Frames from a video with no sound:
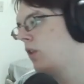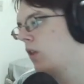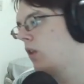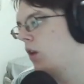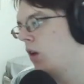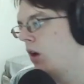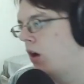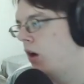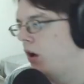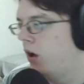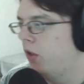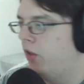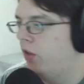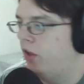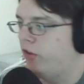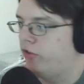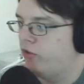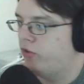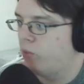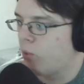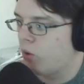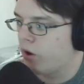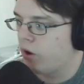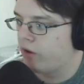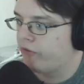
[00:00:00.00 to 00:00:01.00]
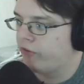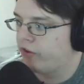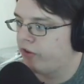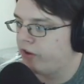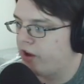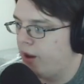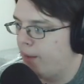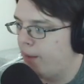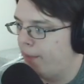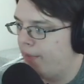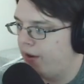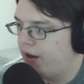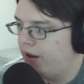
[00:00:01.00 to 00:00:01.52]
Unless you work for the
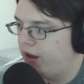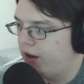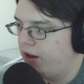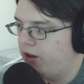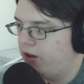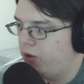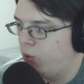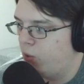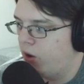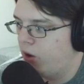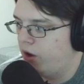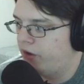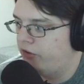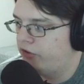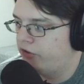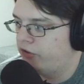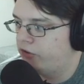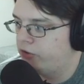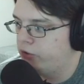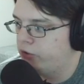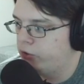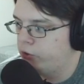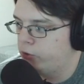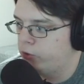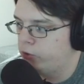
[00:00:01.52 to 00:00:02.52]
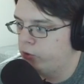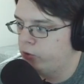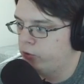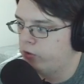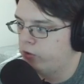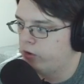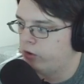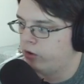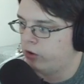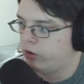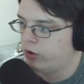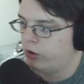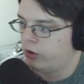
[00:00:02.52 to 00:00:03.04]
company and you want to
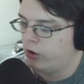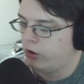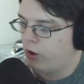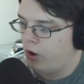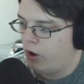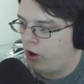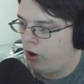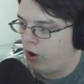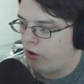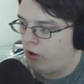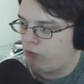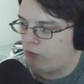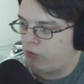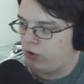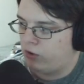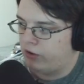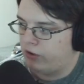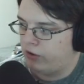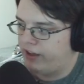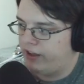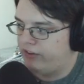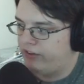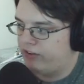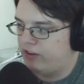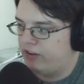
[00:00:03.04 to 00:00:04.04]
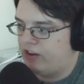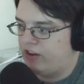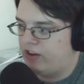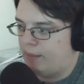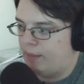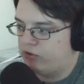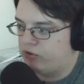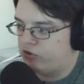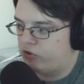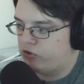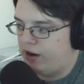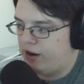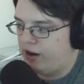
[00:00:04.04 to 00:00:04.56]
release and
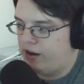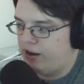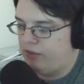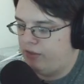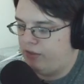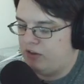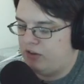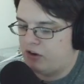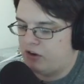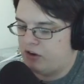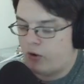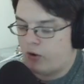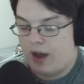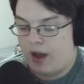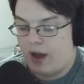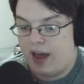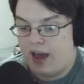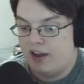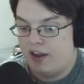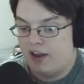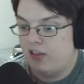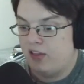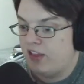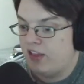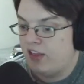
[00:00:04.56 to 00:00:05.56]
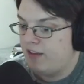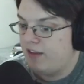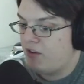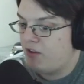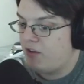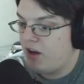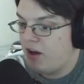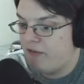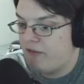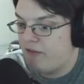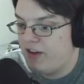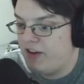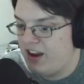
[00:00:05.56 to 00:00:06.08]
demonstrate it, then go ahead and leave
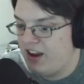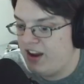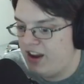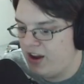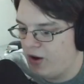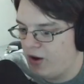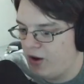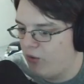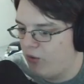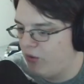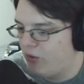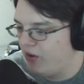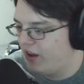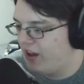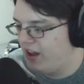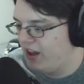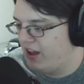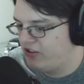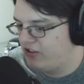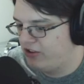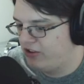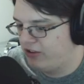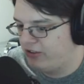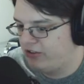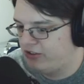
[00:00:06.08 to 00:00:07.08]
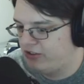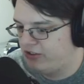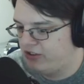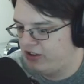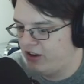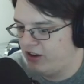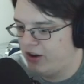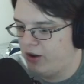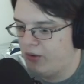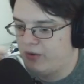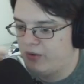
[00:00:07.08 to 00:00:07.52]
a video and just just